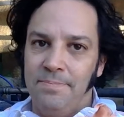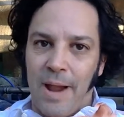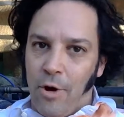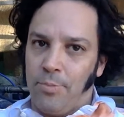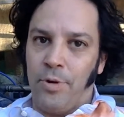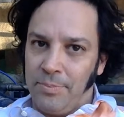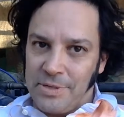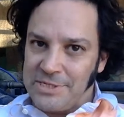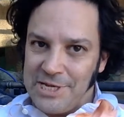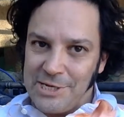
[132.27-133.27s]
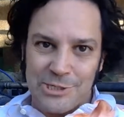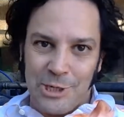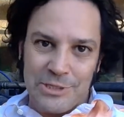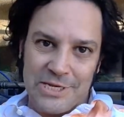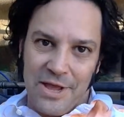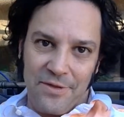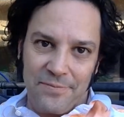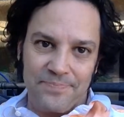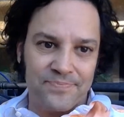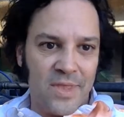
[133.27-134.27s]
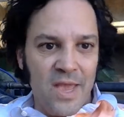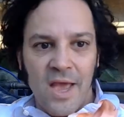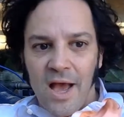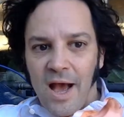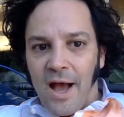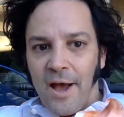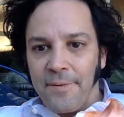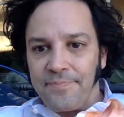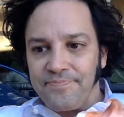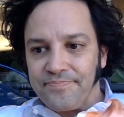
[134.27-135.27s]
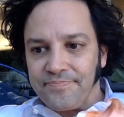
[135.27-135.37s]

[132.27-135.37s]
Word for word: PowerPoint presentation altogether. Um,